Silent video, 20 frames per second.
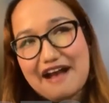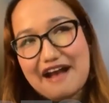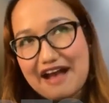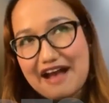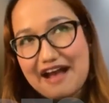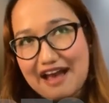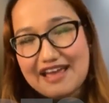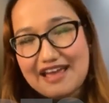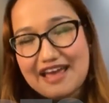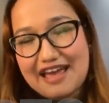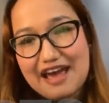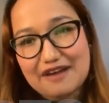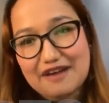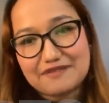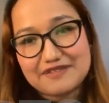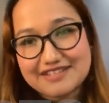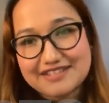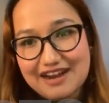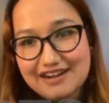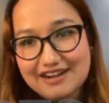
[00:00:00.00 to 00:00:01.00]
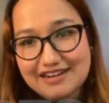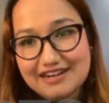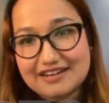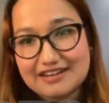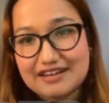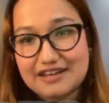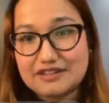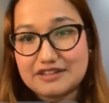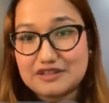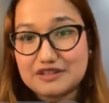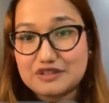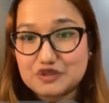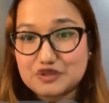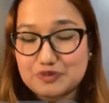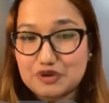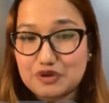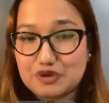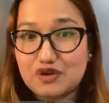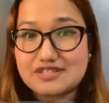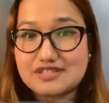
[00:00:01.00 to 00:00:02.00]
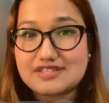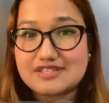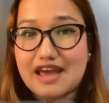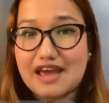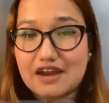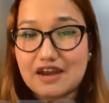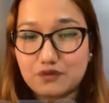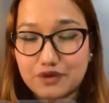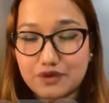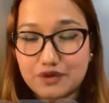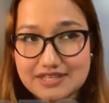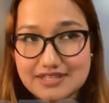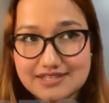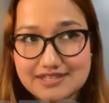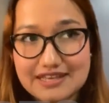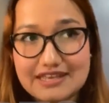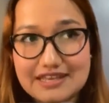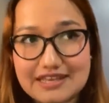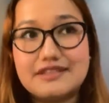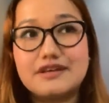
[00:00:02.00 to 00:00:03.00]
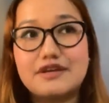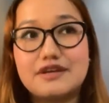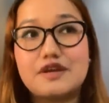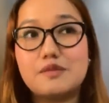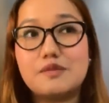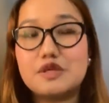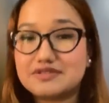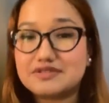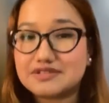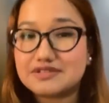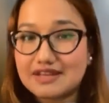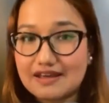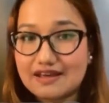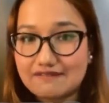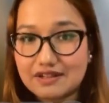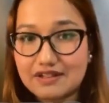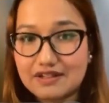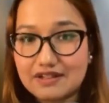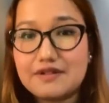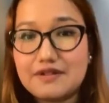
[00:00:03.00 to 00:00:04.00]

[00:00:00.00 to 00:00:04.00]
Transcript: I have started the tuberculosis advocacy in the community level.